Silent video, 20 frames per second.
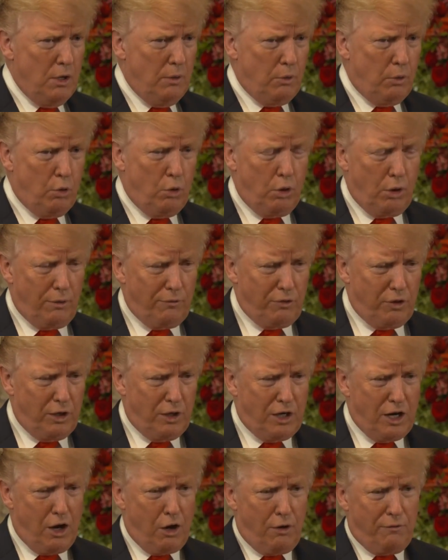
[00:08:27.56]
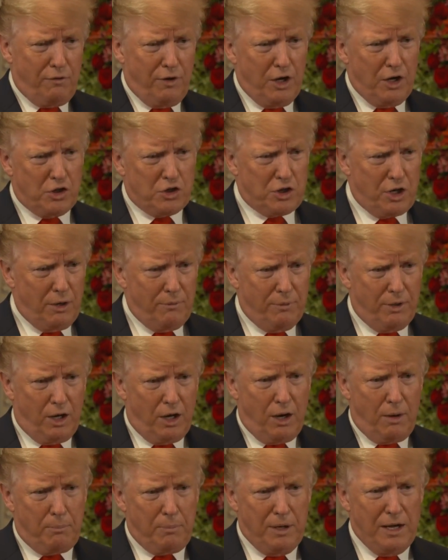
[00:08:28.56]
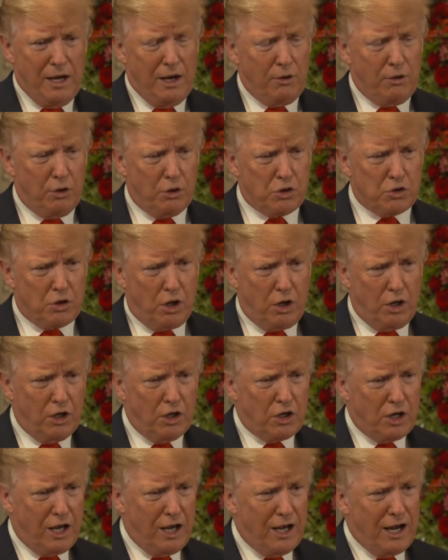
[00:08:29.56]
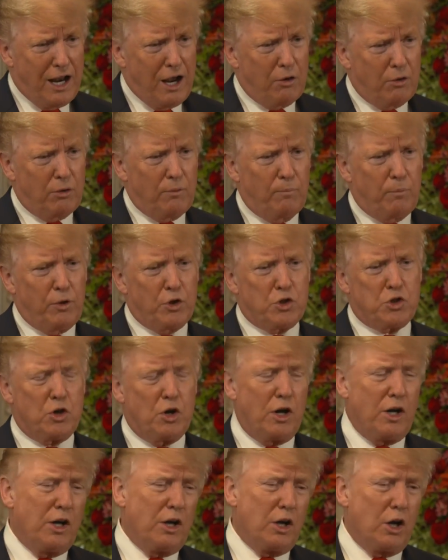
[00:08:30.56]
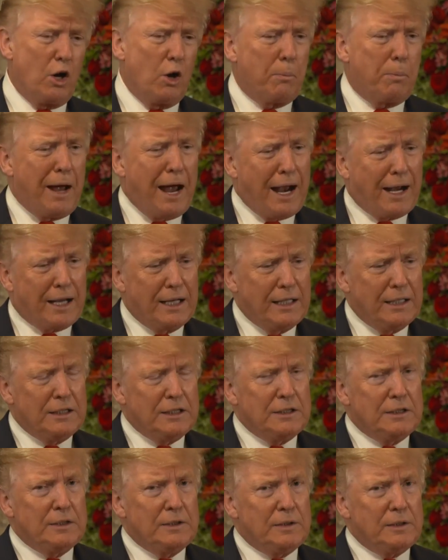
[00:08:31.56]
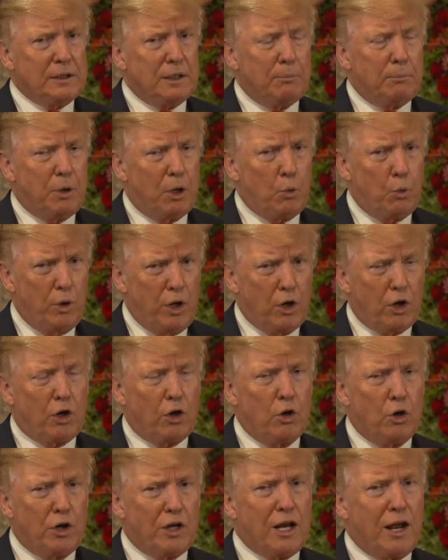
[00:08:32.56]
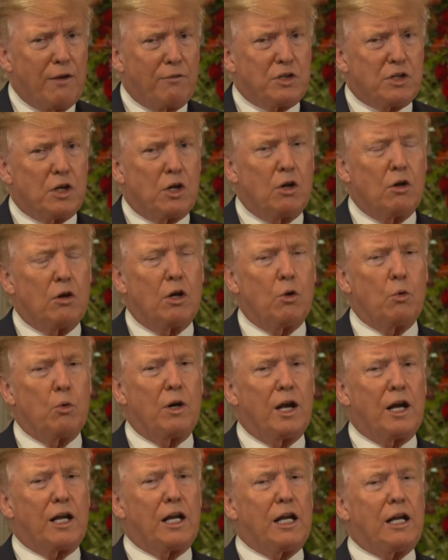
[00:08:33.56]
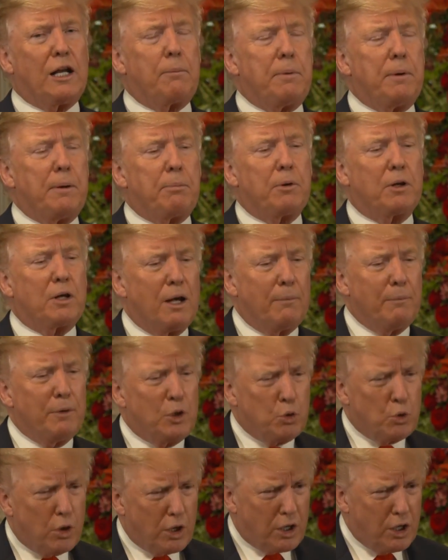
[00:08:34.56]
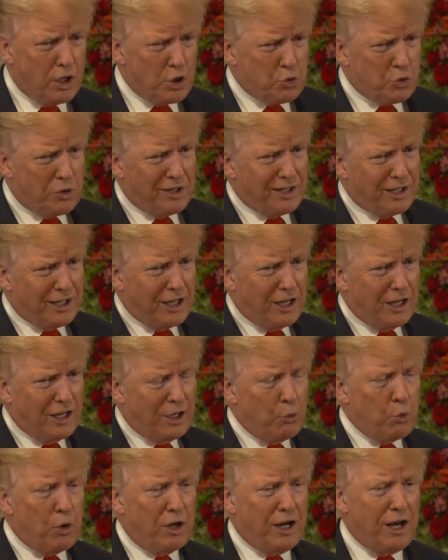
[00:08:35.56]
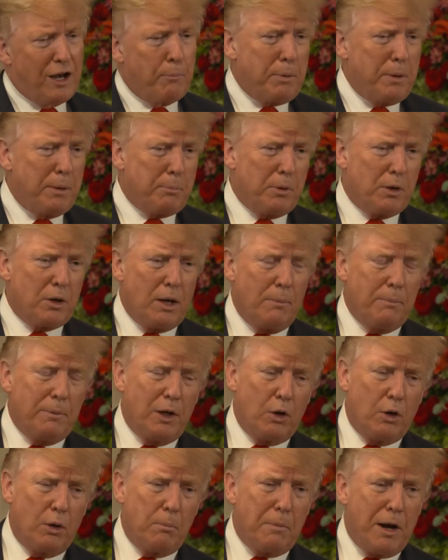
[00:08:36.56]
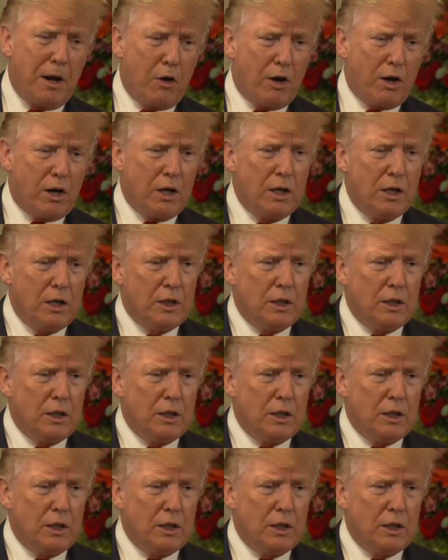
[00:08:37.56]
all of the caravans coming up, and now they're starting to head out. They're starting to go back. But we are going to have security. We're not going to let people come into our country illegally. We're going to have people come in on merit.